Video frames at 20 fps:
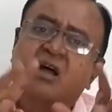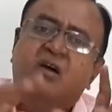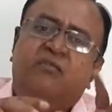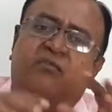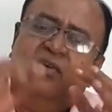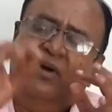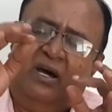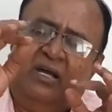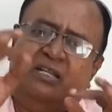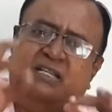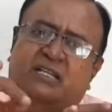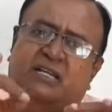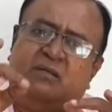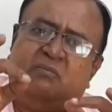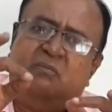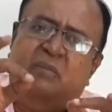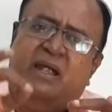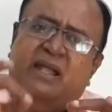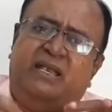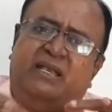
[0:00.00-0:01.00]
For
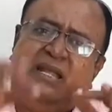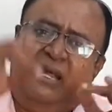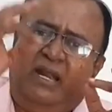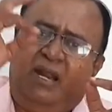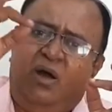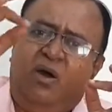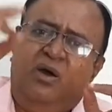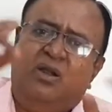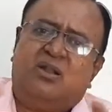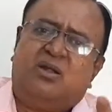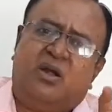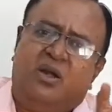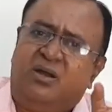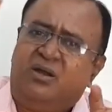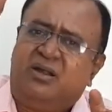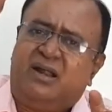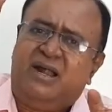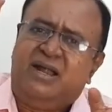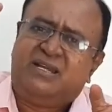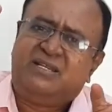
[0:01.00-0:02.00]
that matter, our
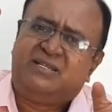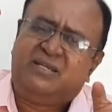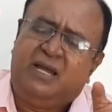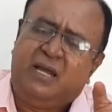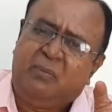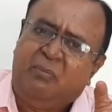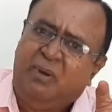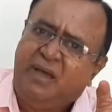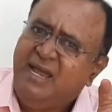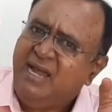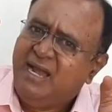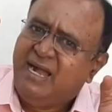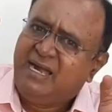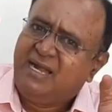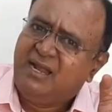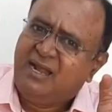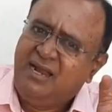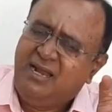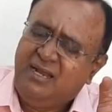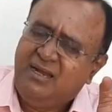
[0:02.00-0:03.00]
contracts are
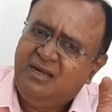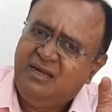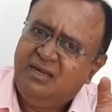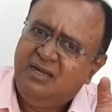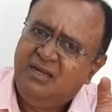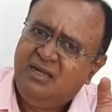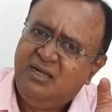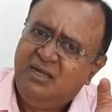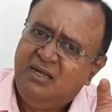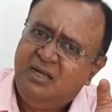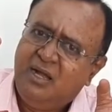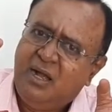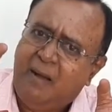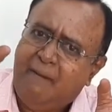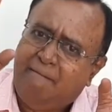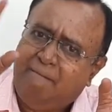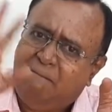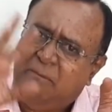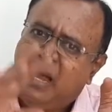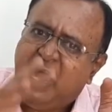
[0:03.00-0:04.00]
bilateral.
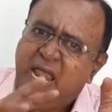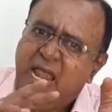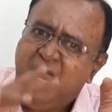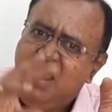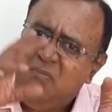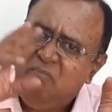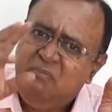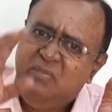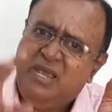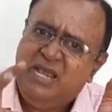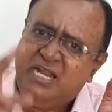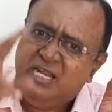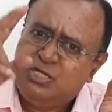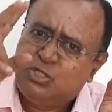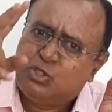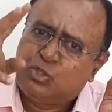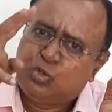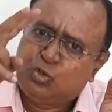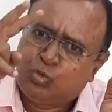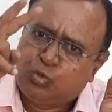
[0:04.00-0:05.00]
Bi
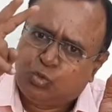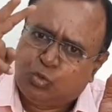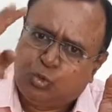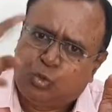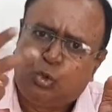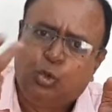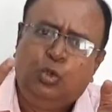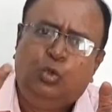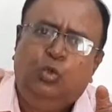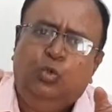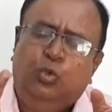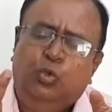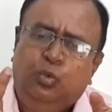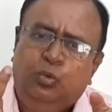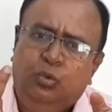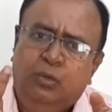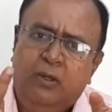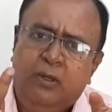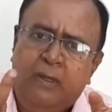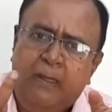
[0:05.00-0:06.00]
means two.
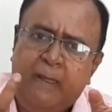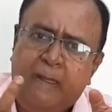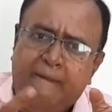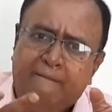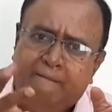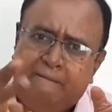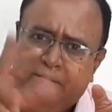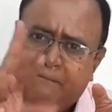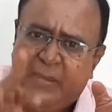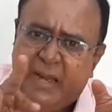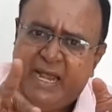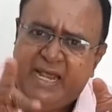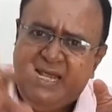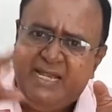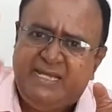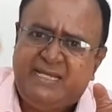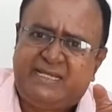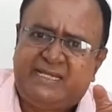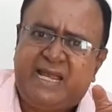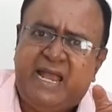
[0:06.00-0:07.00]

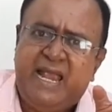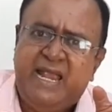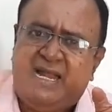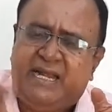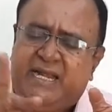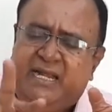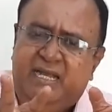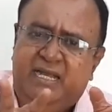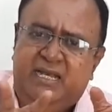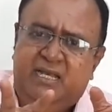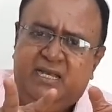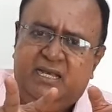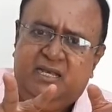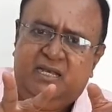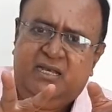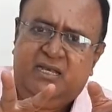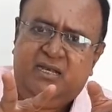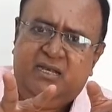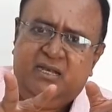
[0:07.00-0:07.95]
Bicycle.